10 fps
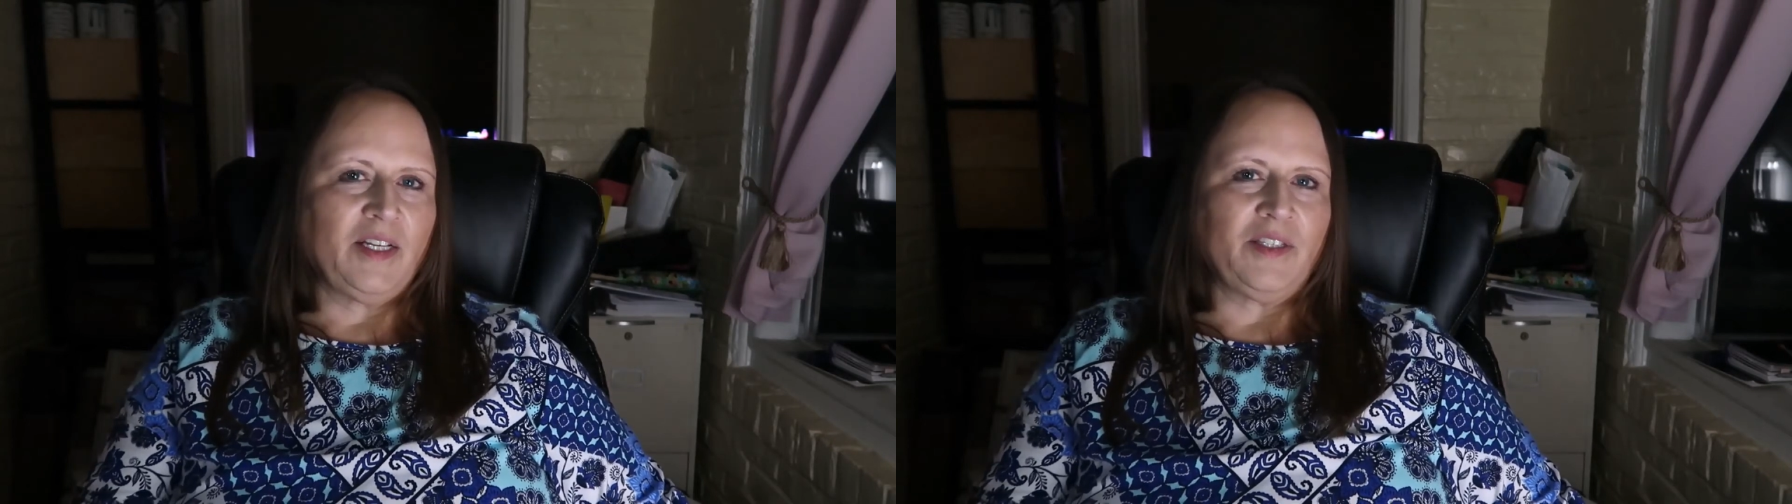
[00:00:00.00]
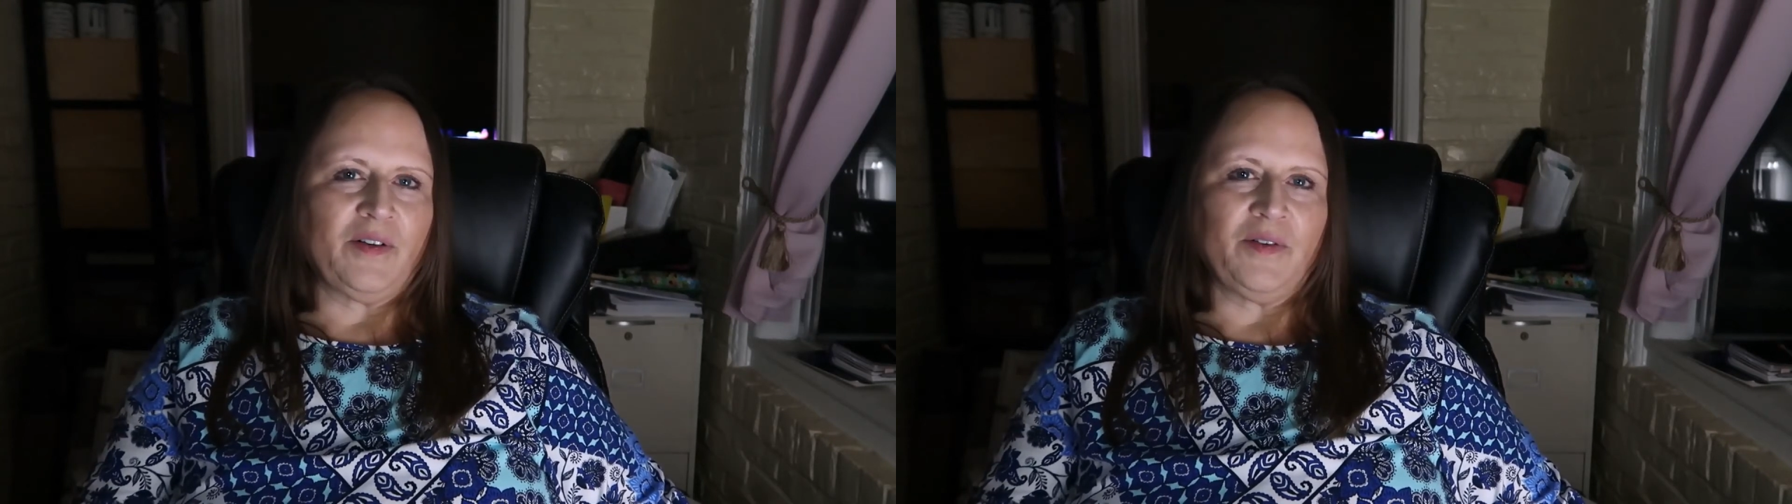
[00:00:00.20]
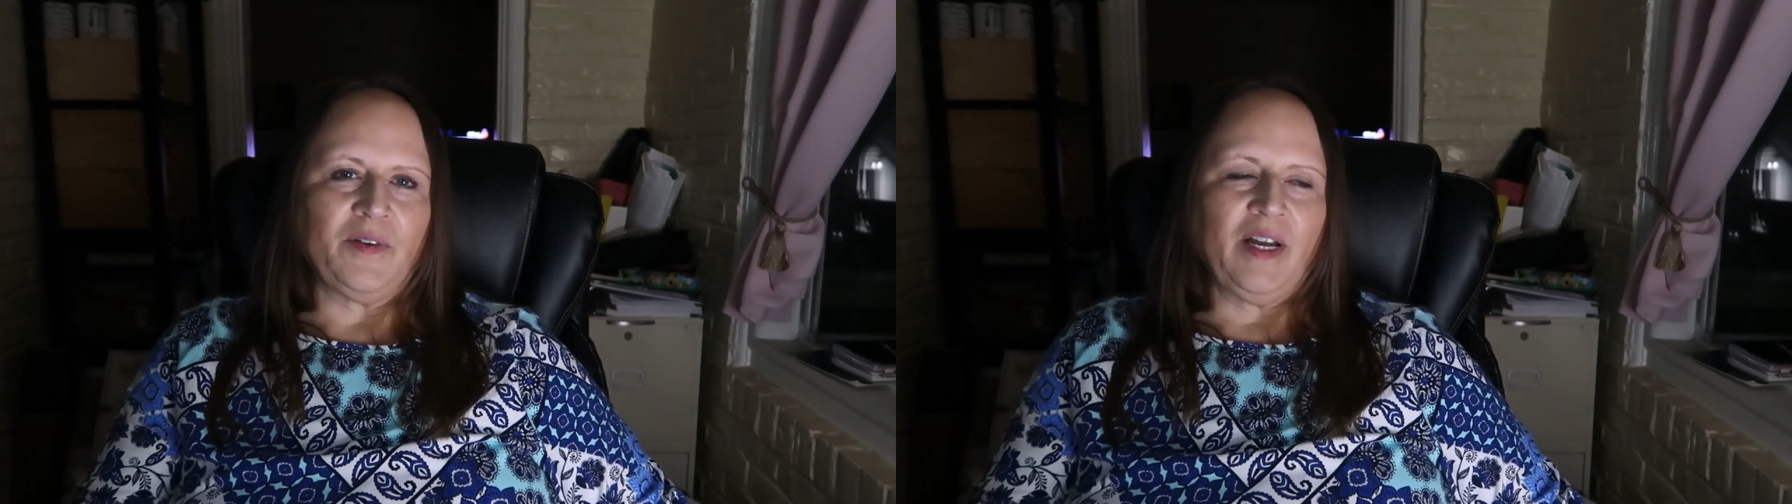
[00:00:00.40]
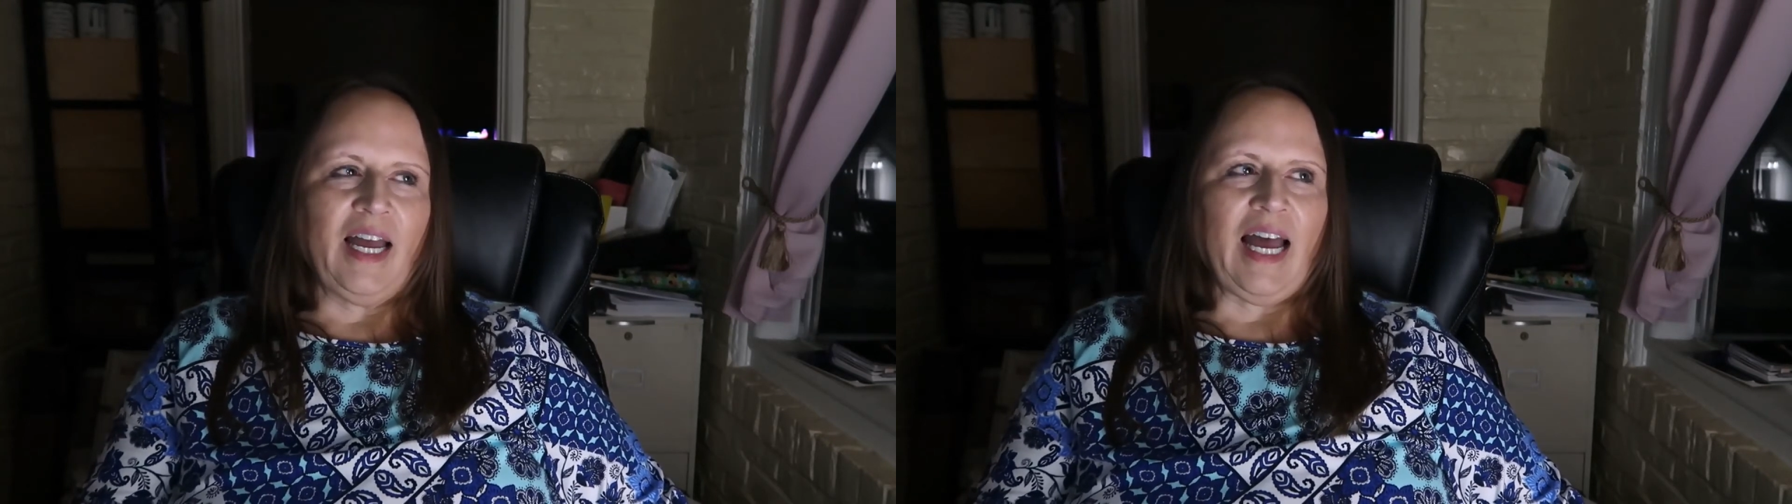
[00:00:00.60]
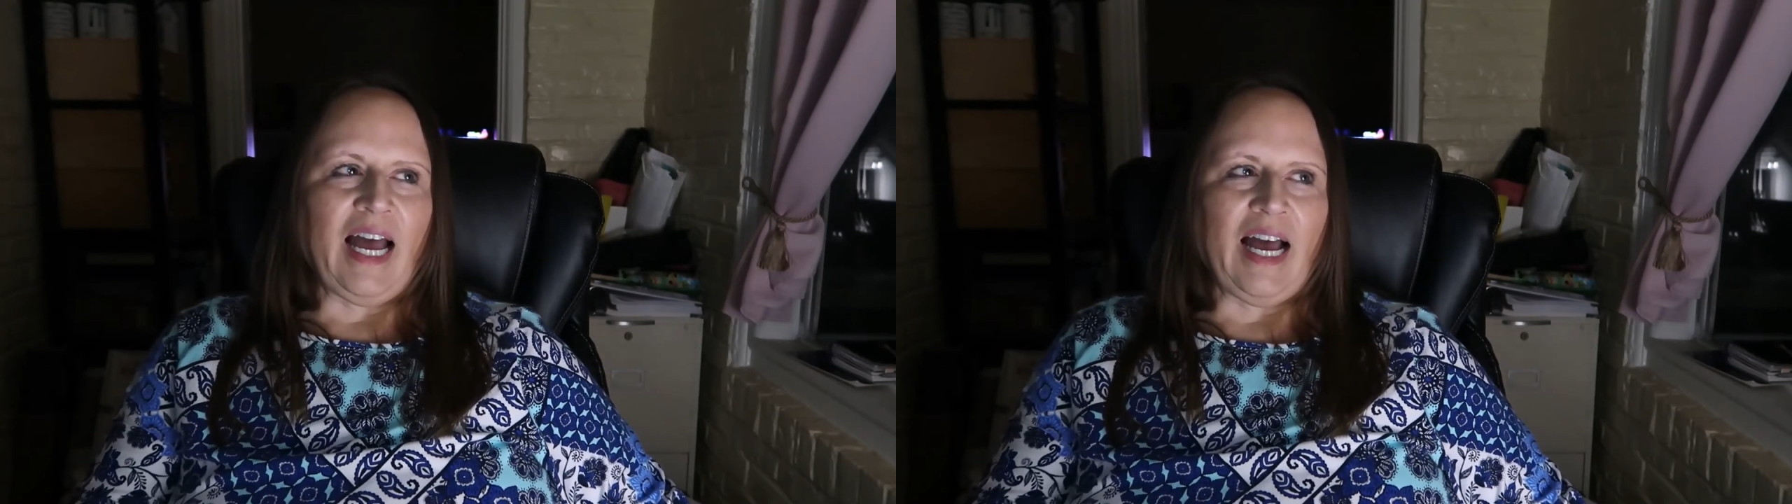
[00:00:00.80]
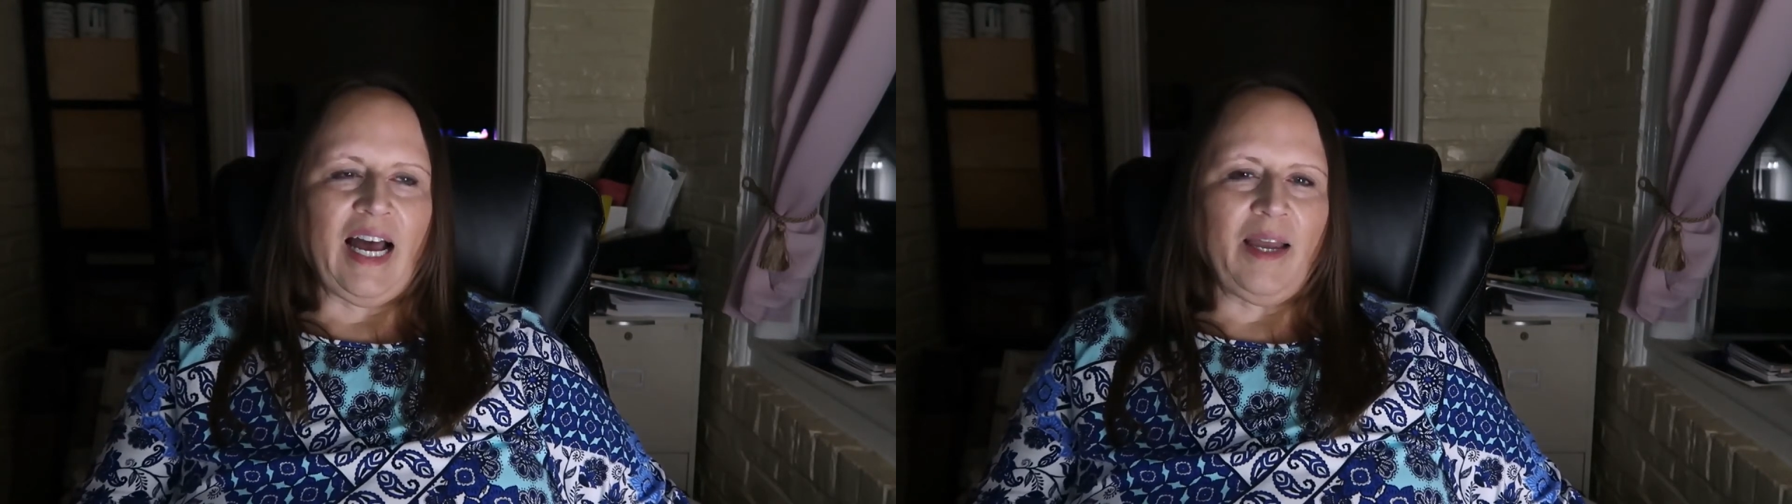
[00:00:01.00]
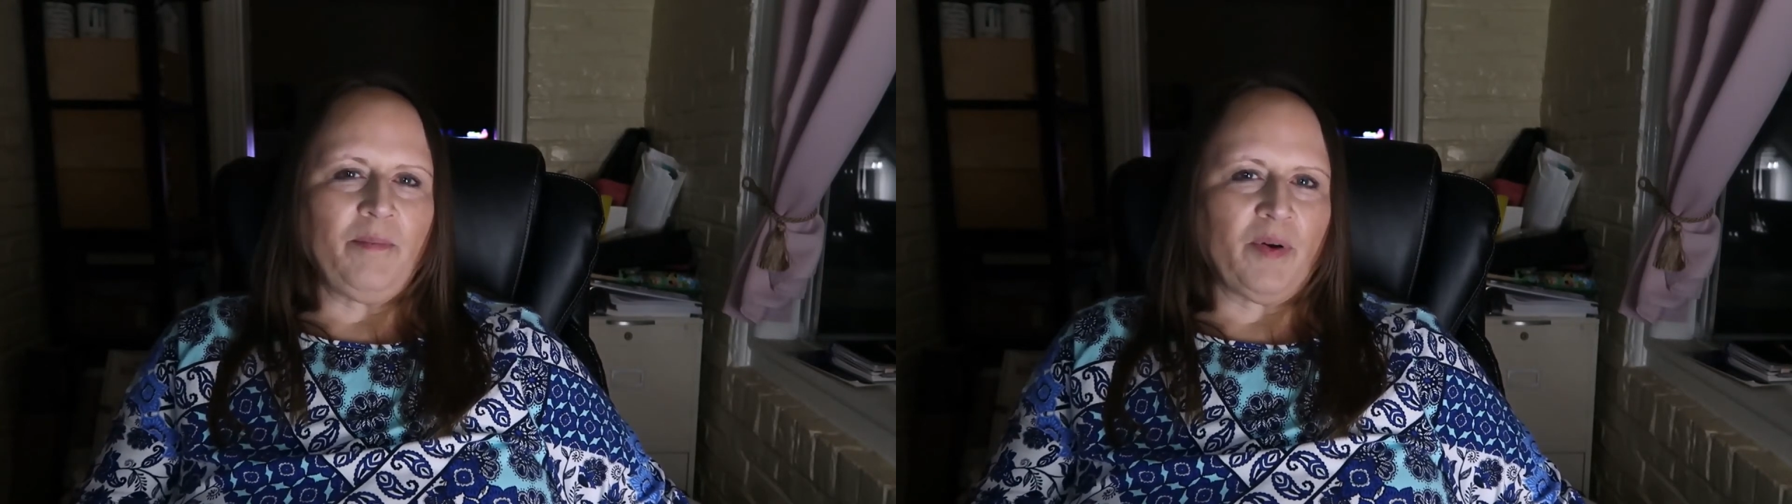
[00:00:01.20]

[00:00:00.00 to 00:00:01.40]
So I